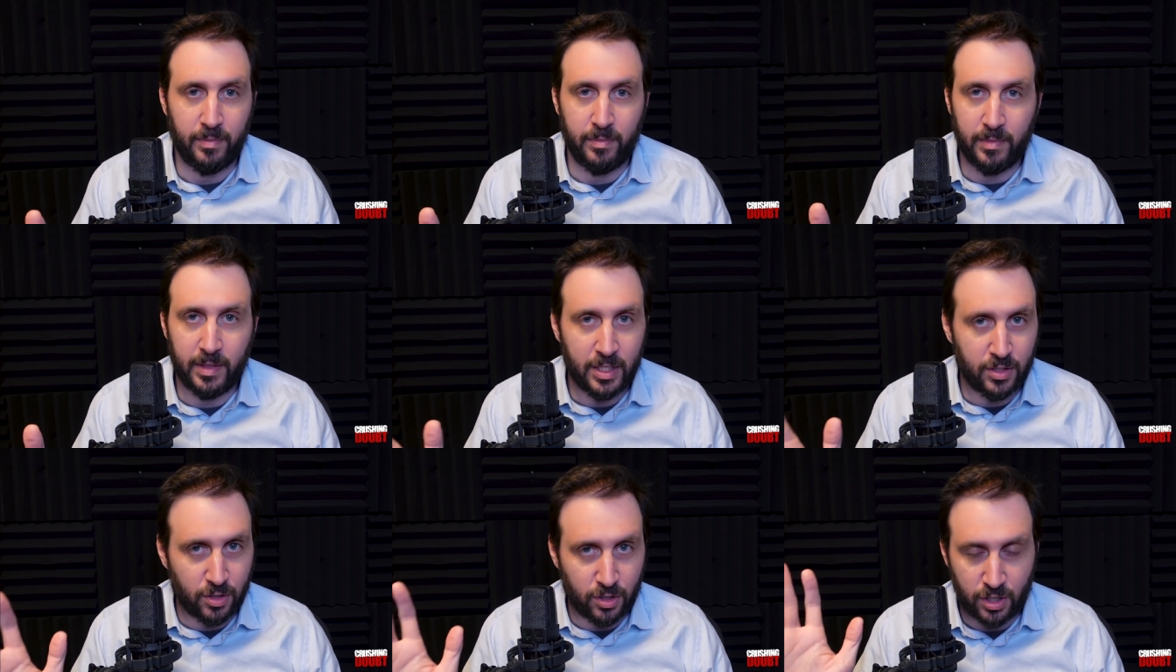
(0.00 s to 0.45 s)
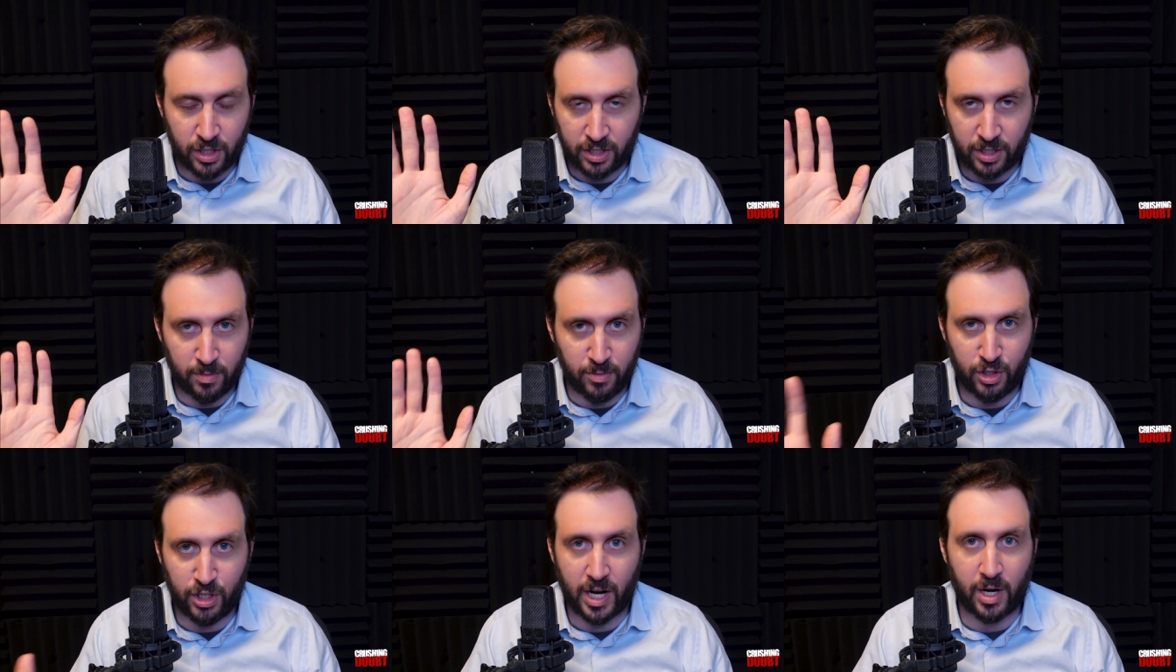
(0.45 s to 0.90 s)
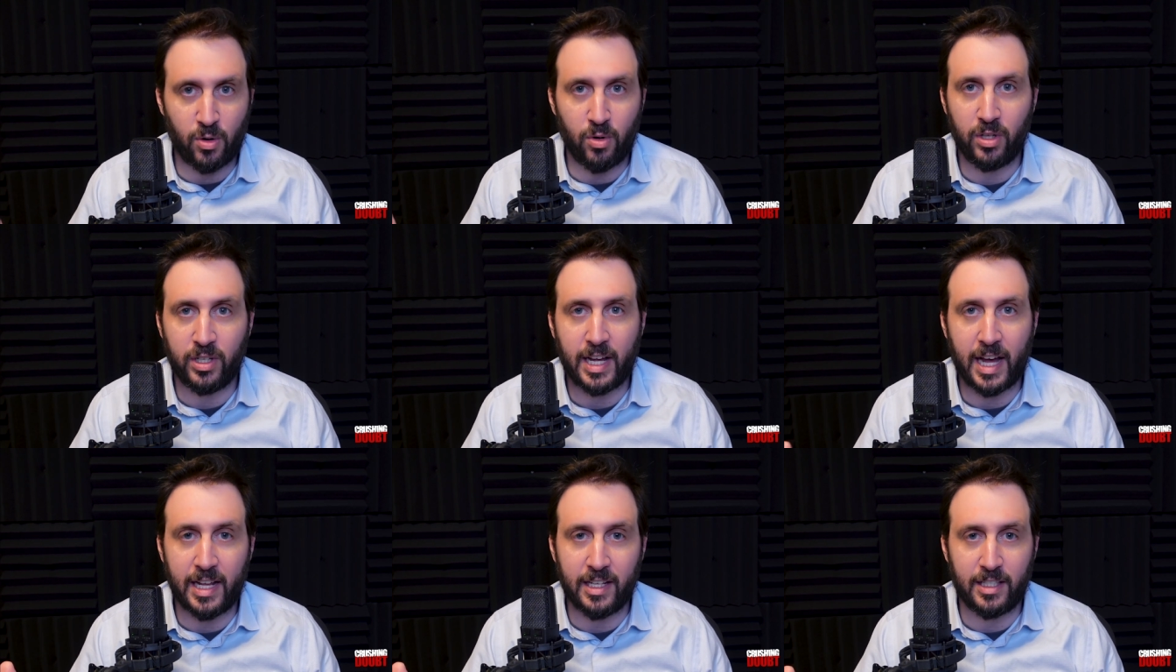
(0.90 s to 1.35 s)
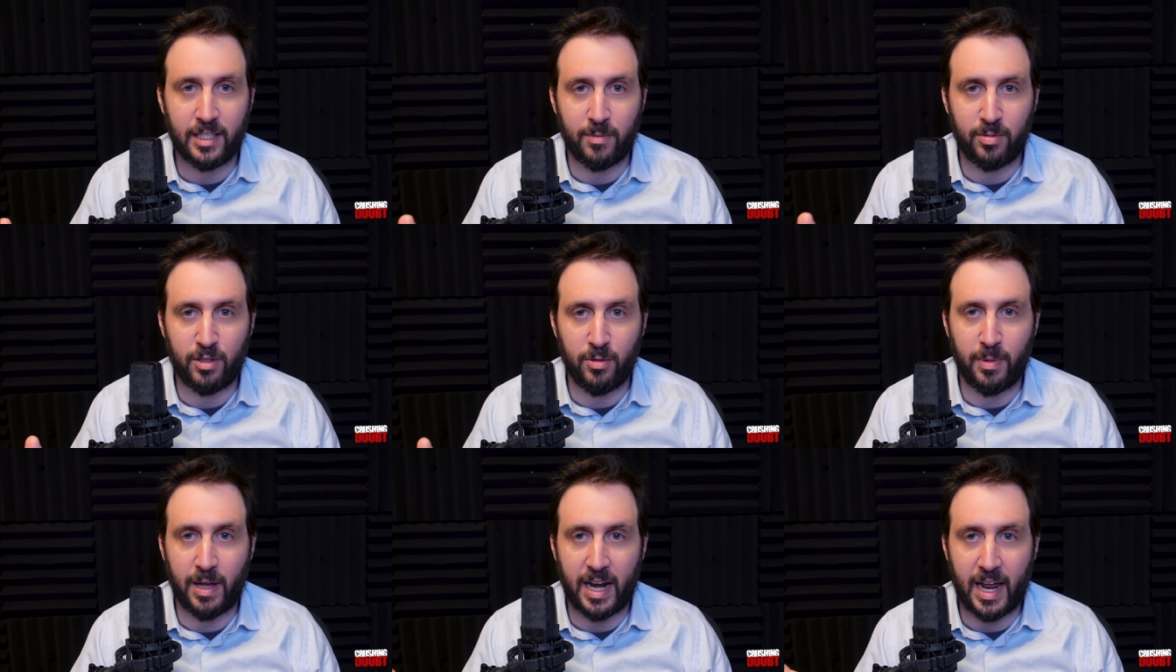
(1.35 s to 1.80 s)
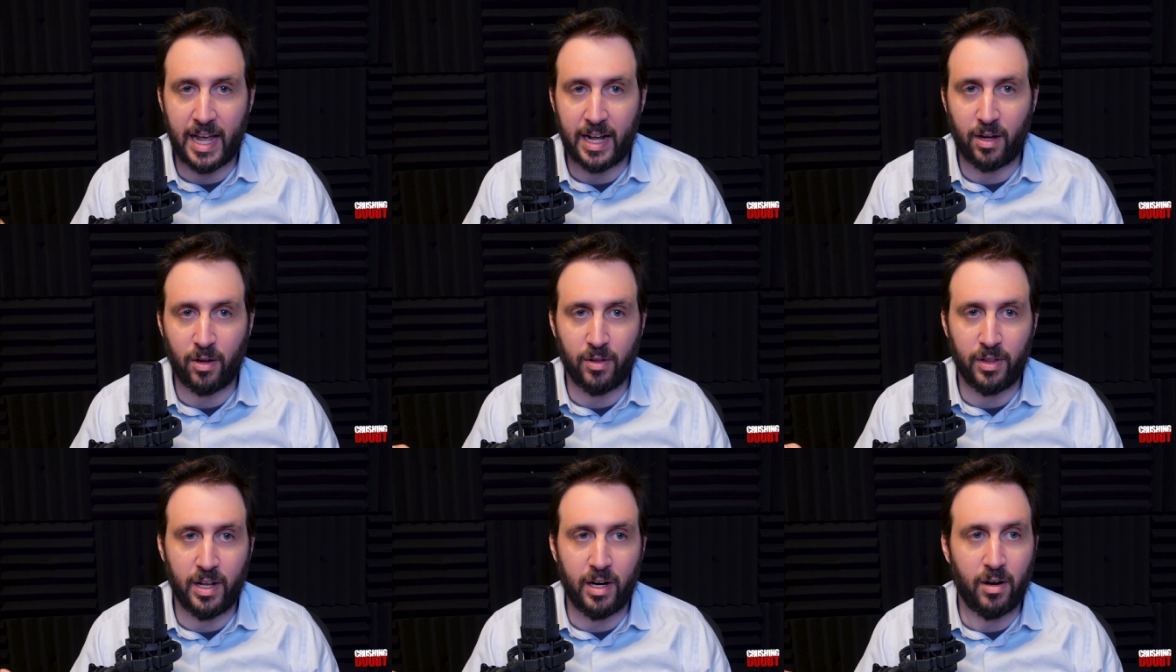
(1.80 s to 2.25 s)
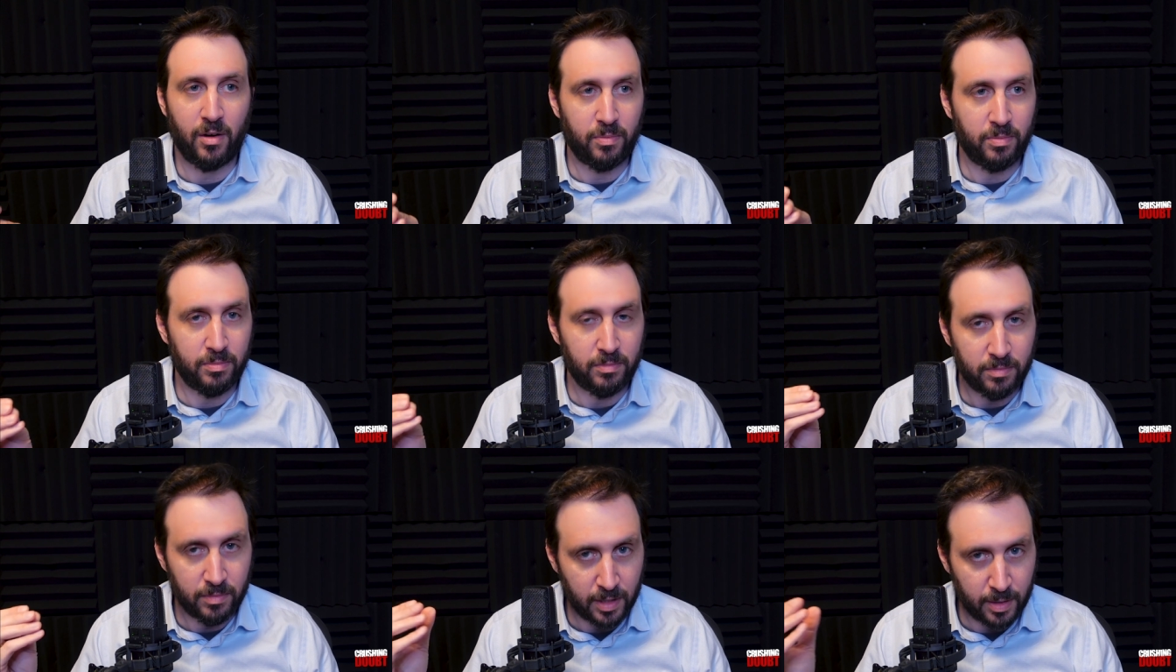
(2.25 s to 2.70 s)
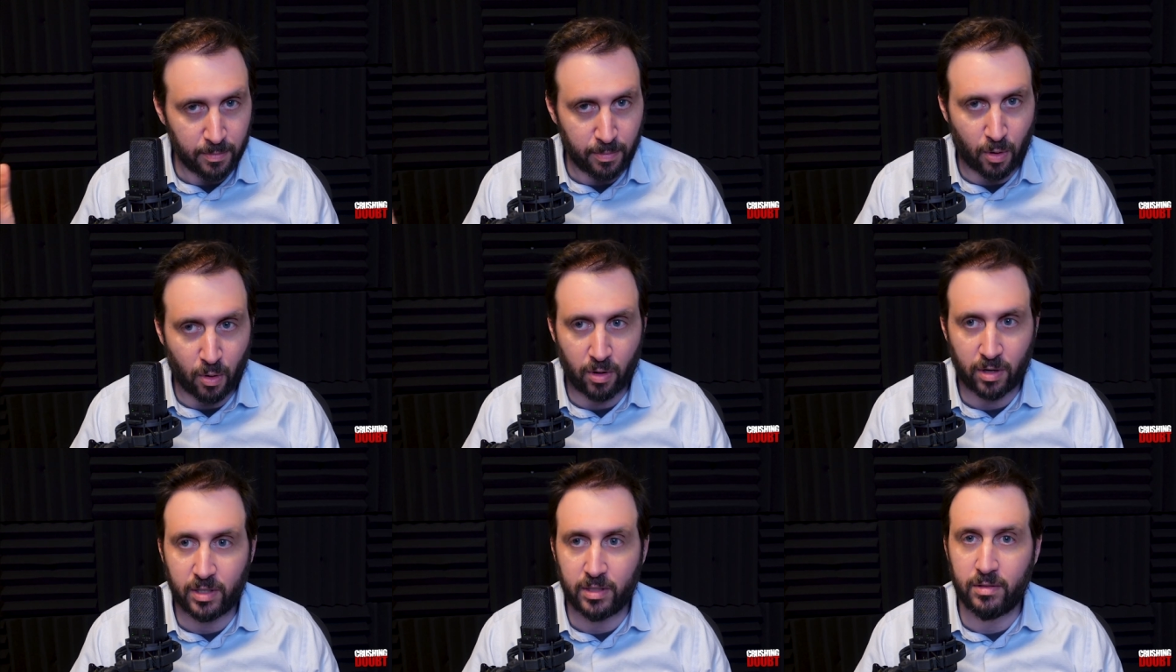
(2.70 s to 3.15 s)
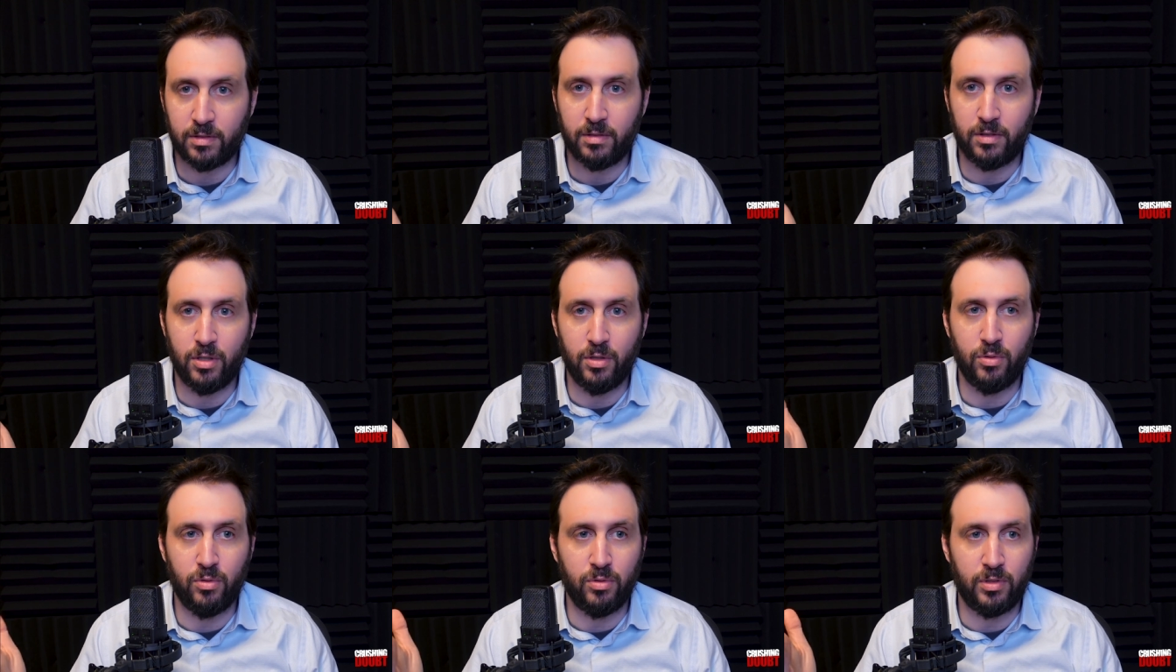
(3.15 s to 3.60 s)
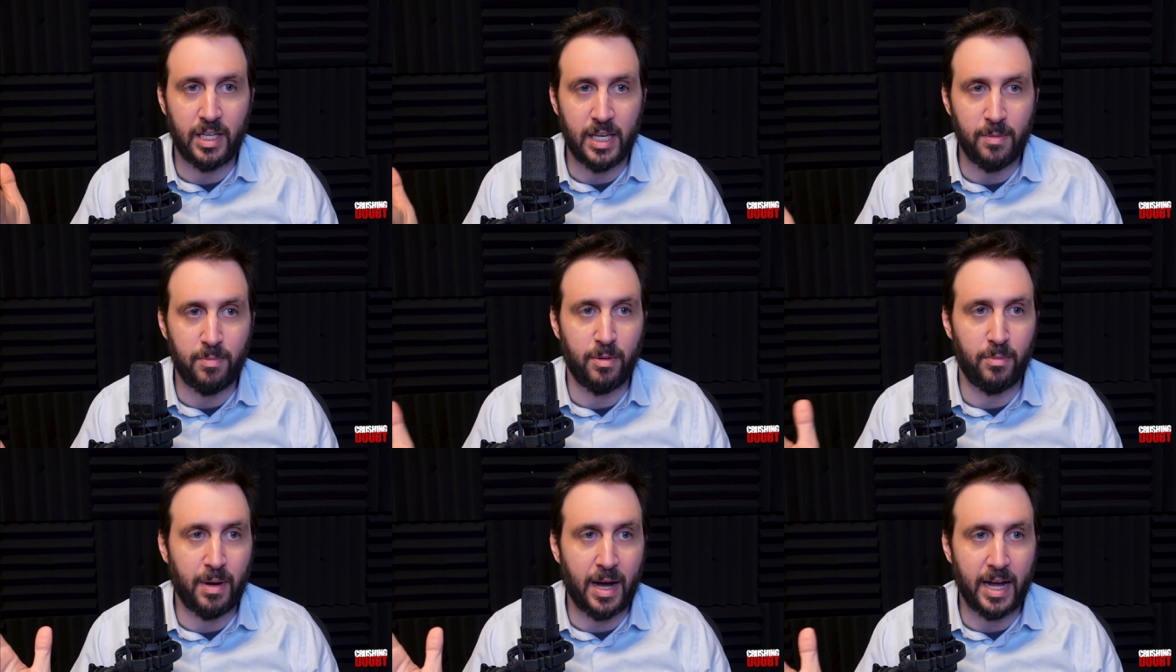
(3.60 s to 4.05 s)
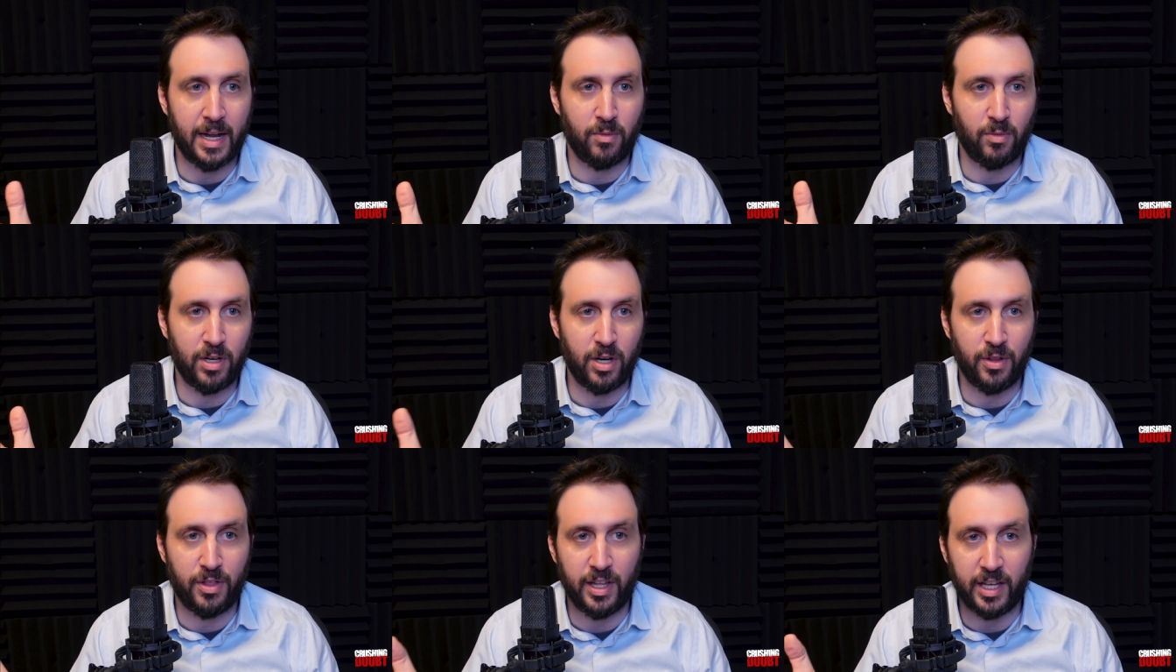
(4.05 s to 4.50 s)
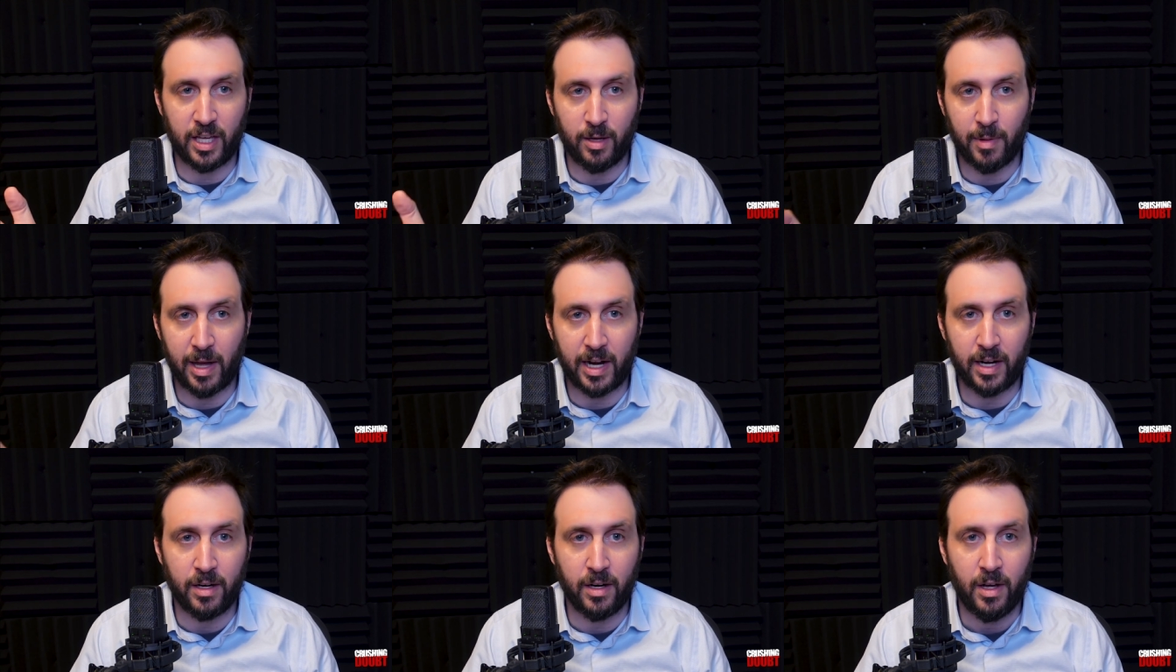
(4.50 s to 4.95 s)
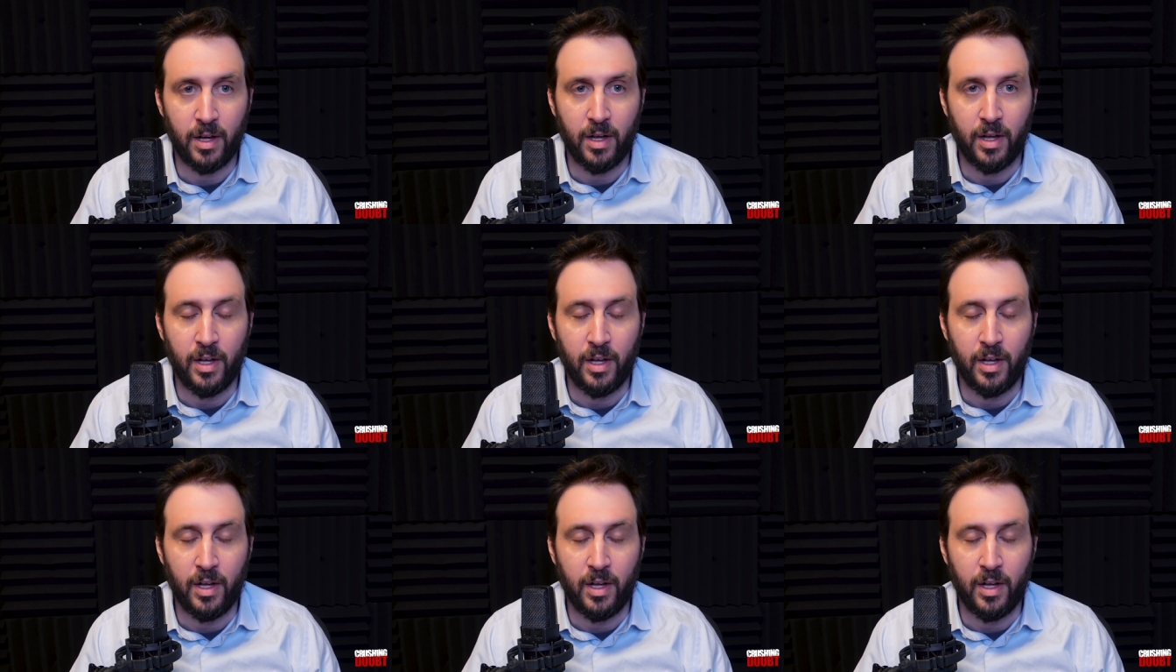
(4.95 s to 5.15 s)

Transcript: These are just some general concepts about anger that are important to keep in mind when you're thinking about it.